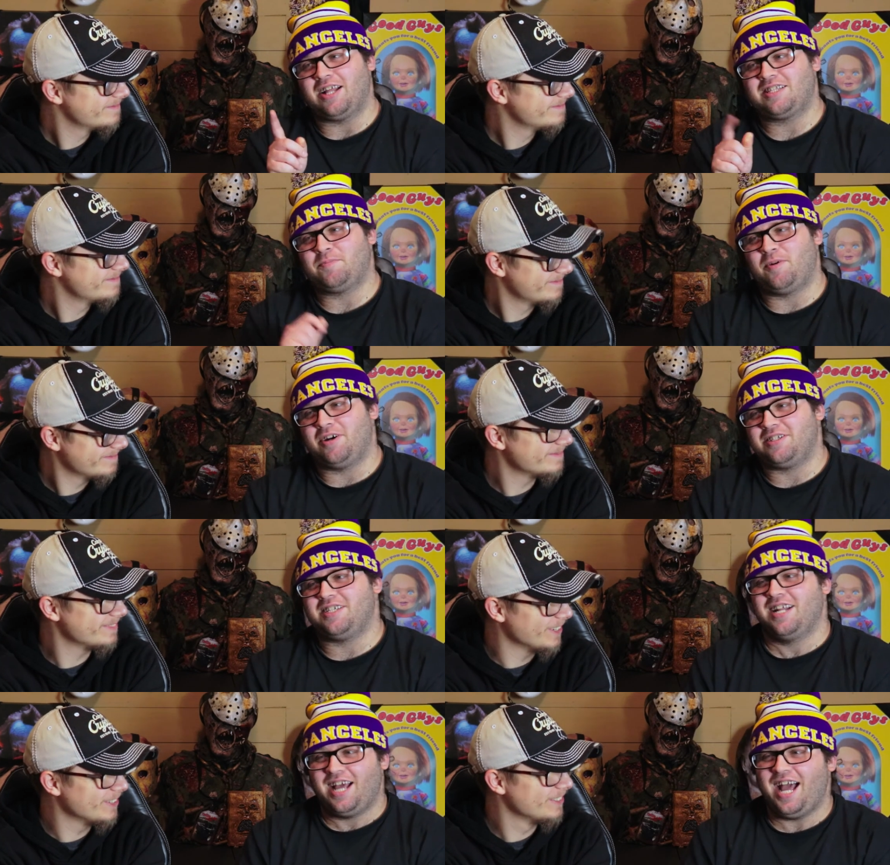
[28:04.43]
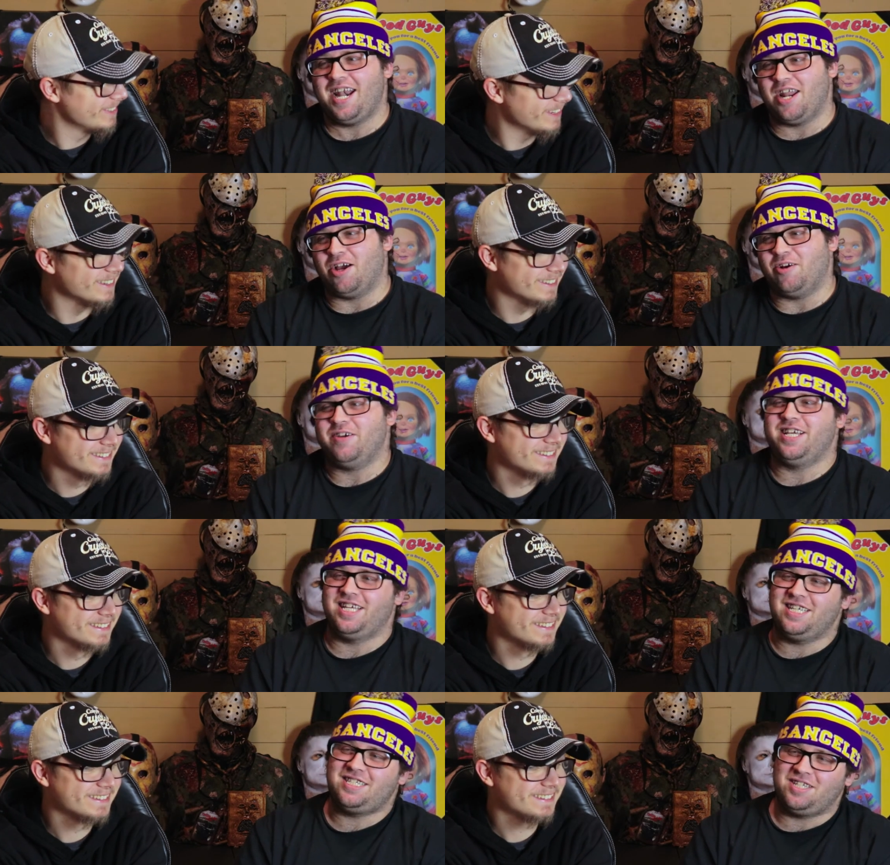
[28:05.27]
Speaker 1: not the person. Fuck
Speaker 2: I yeah. know,
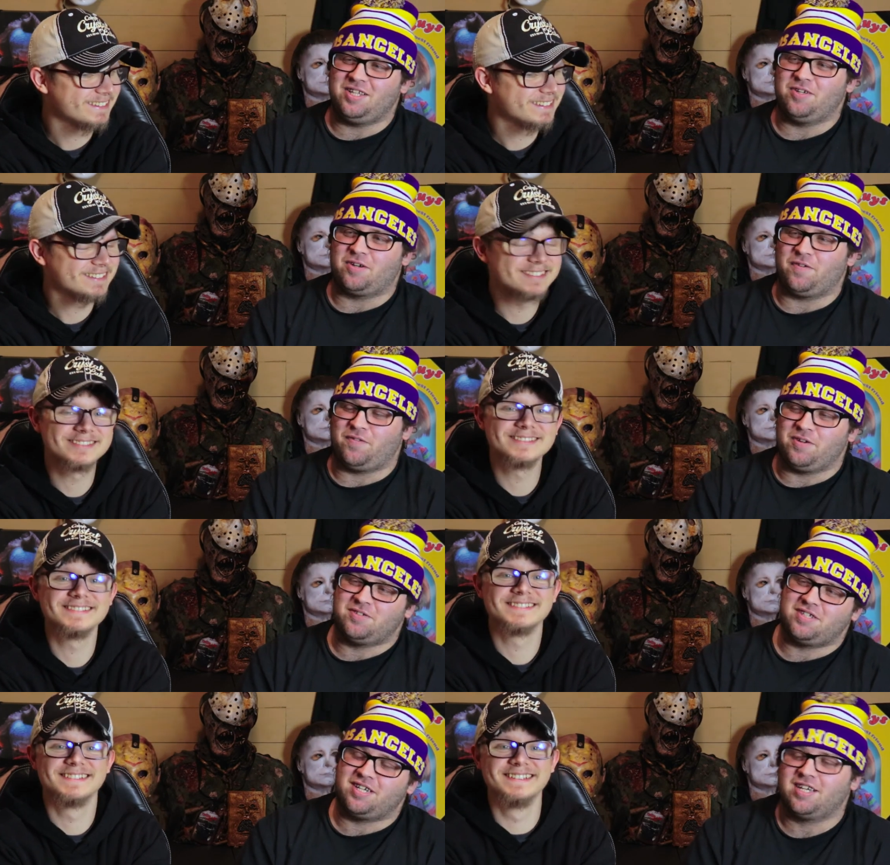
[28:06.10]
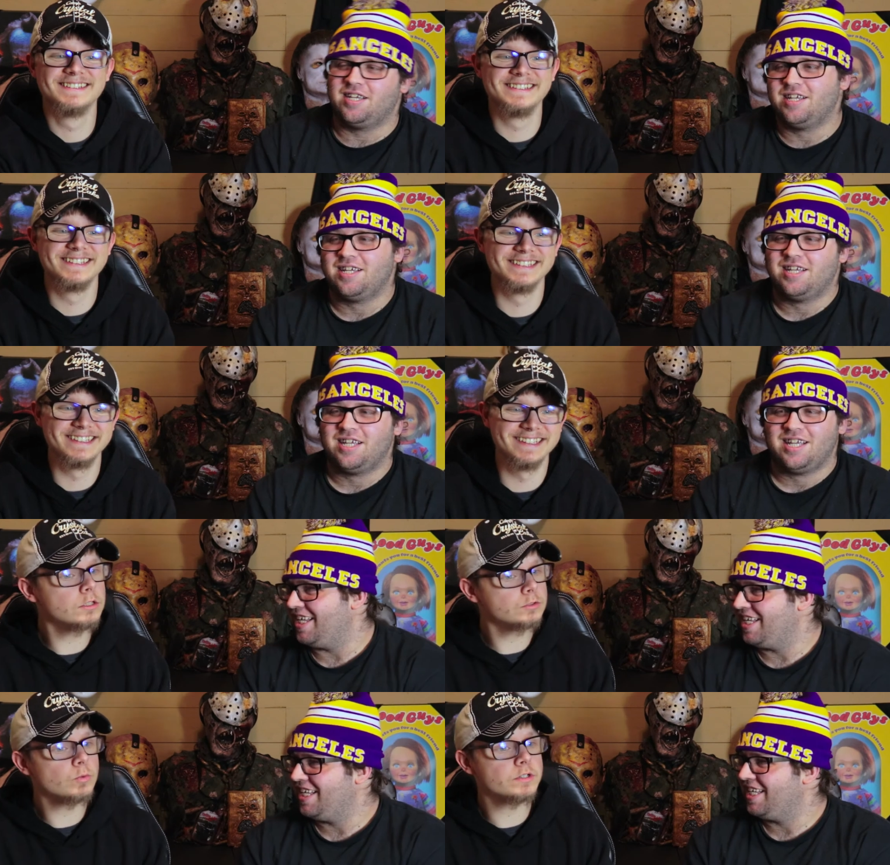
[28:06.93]
it's a little confusing.
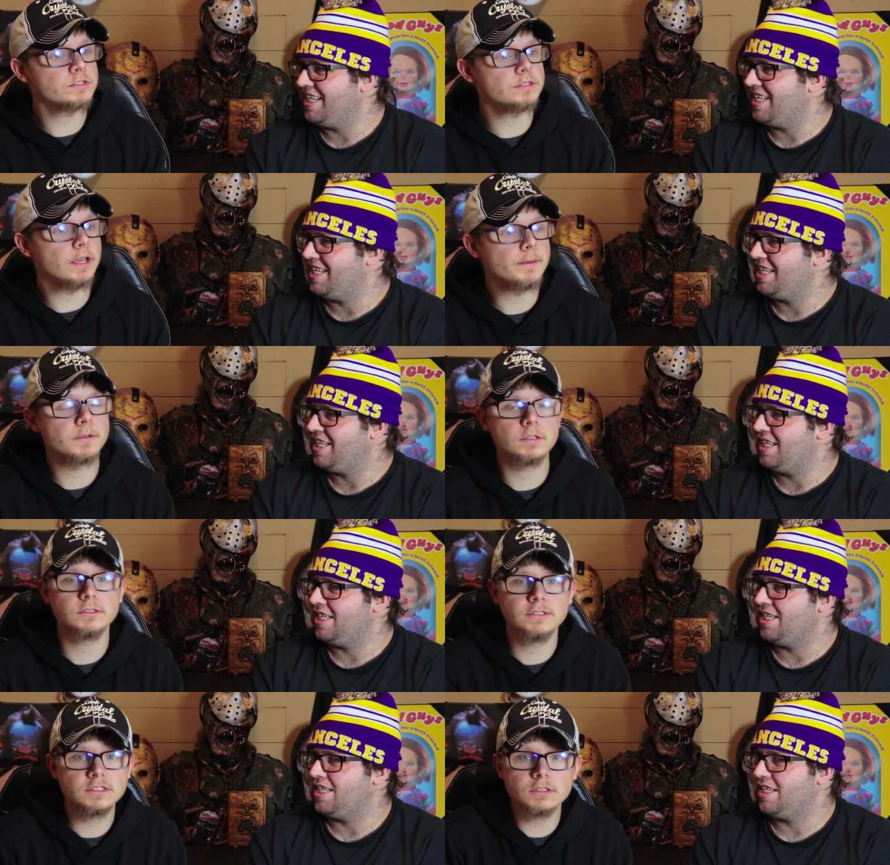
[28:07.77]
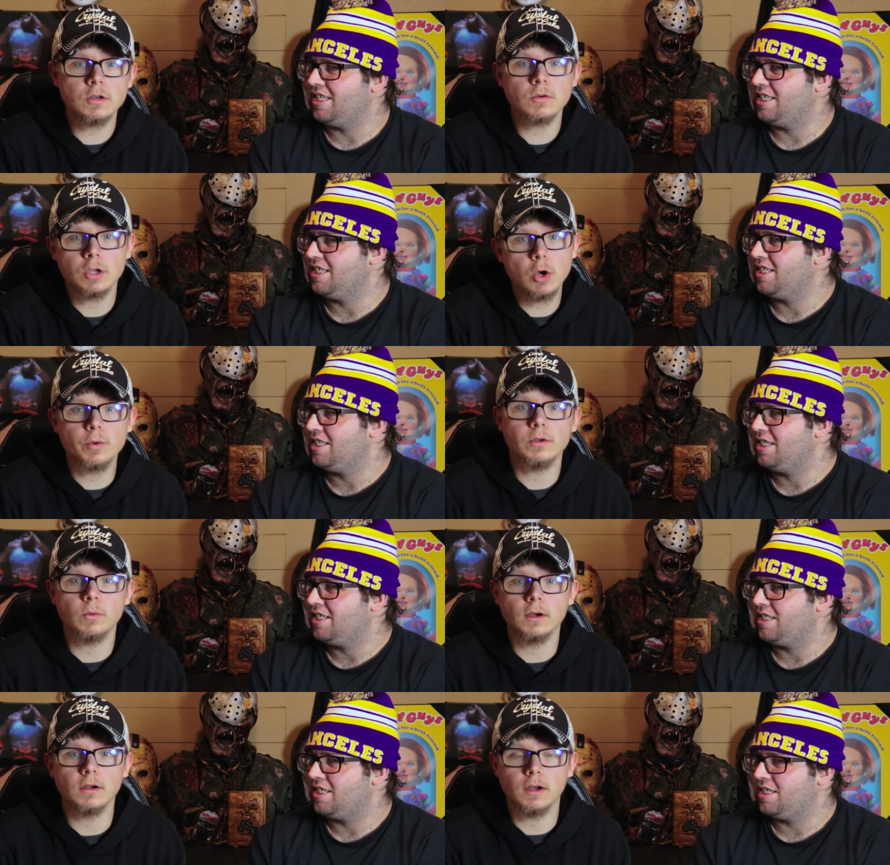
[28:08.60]
Also want to say, because this don't go
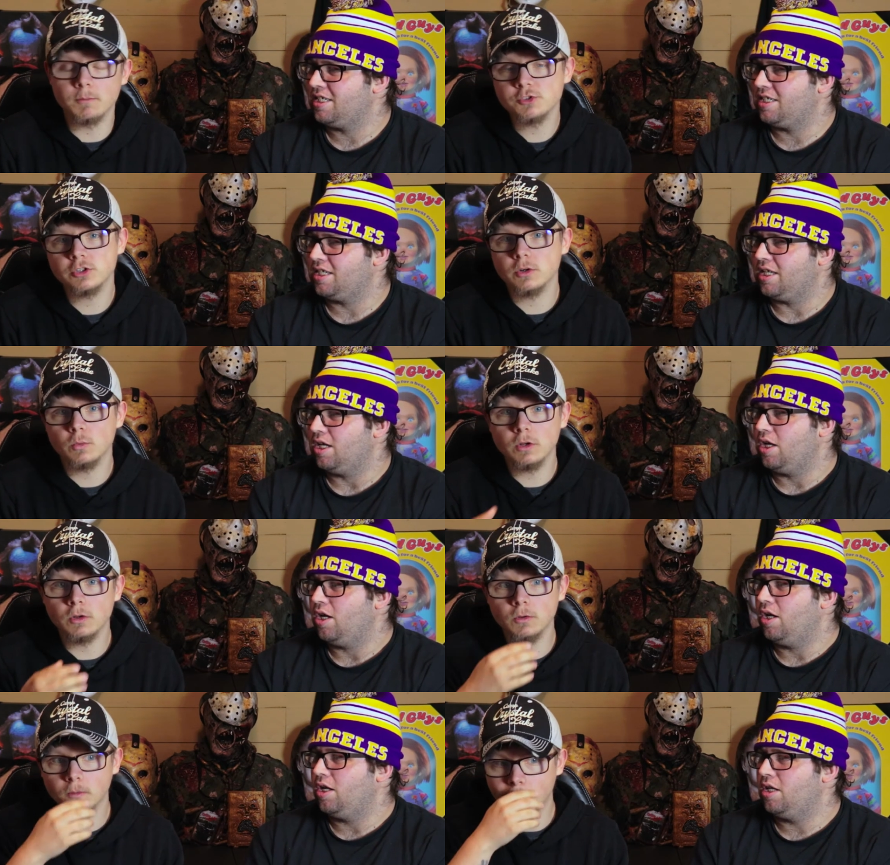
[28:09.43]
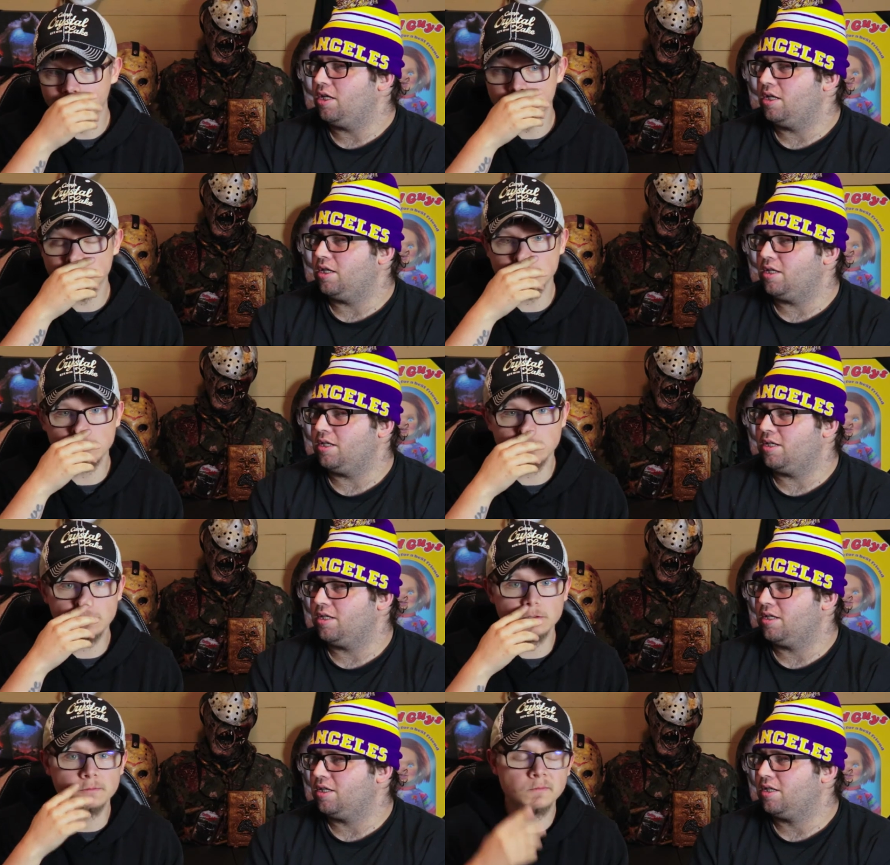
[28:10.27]
anywhere, I'm sure it will in season
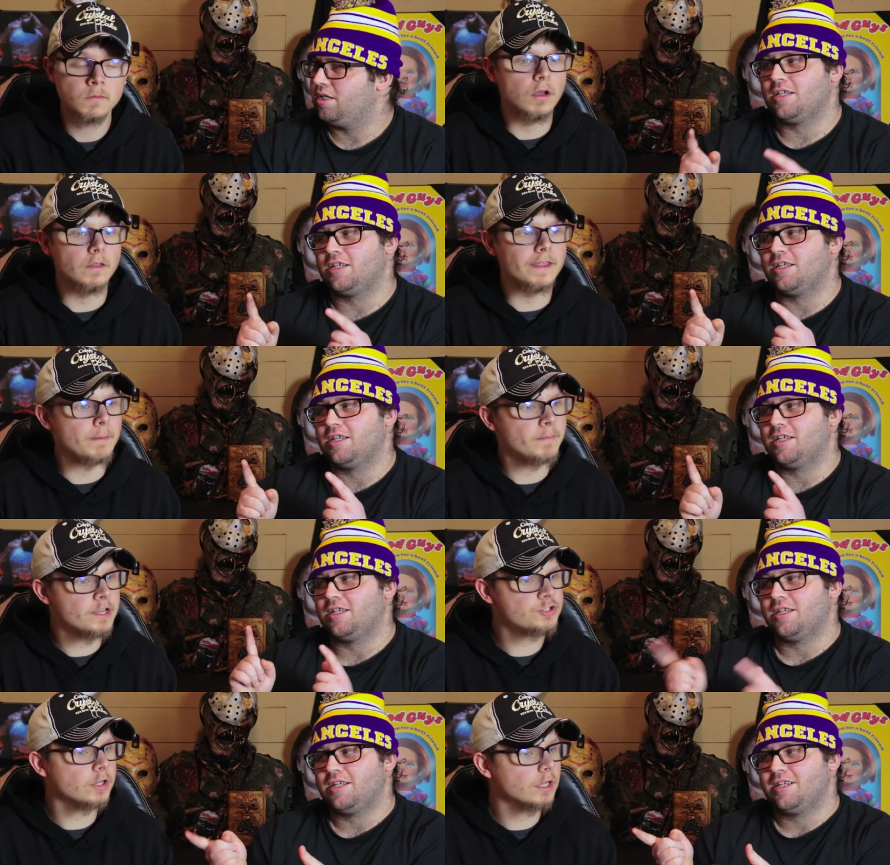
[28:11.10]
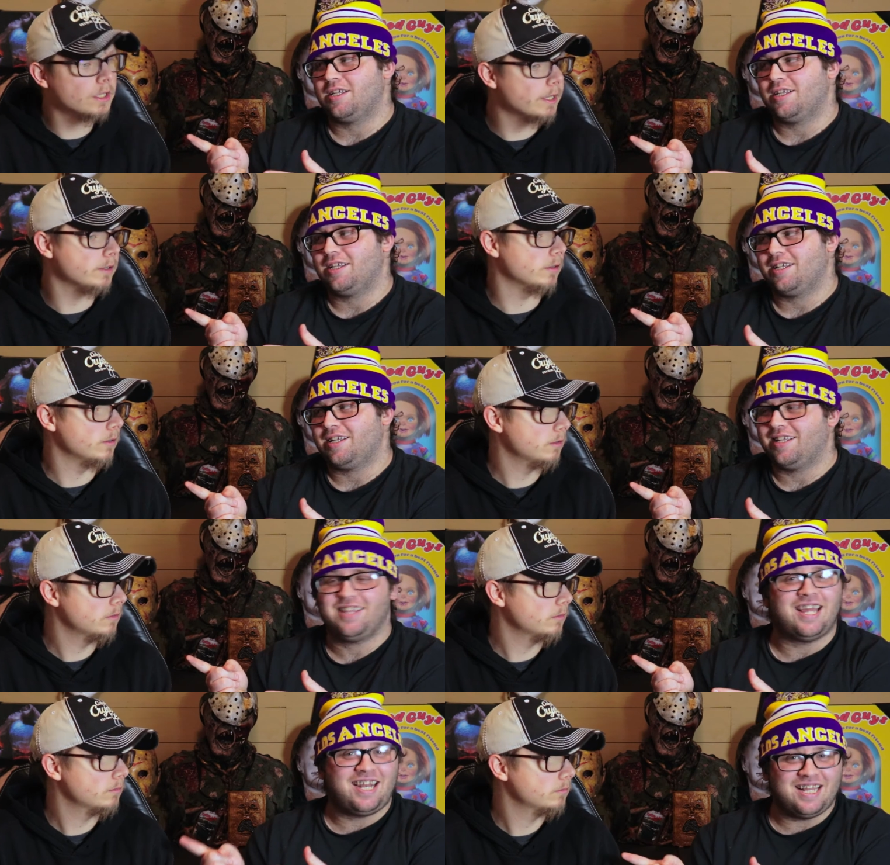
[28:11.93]
two, uh, they mentioned Glinda.
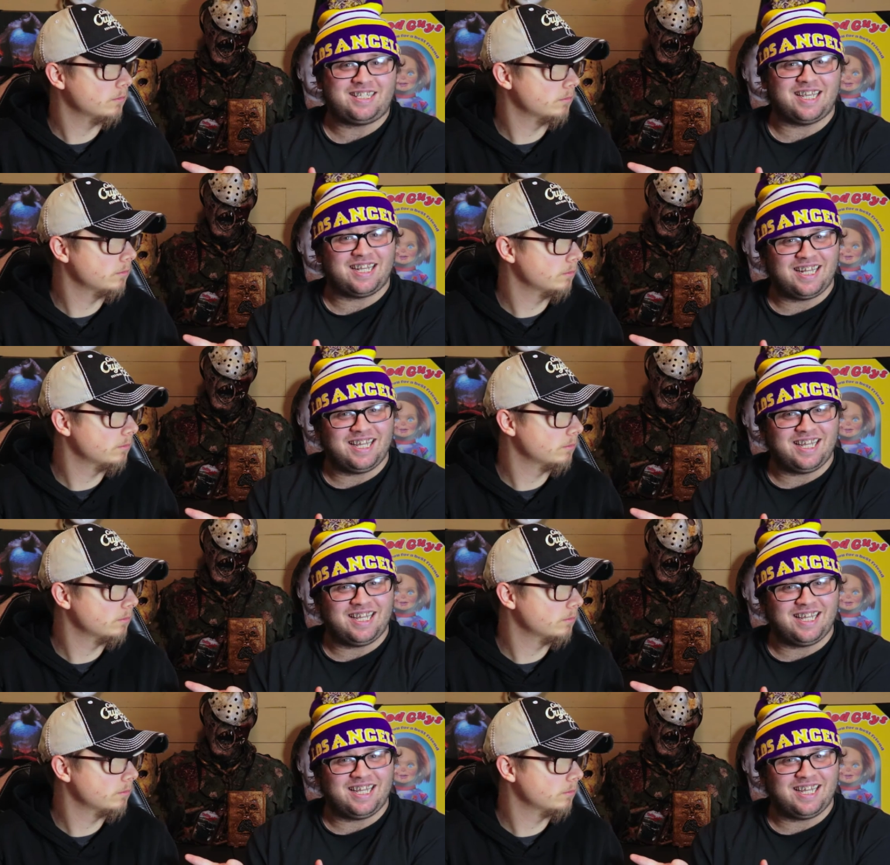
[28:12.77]
Speaker 1: They did
Speaker 2: say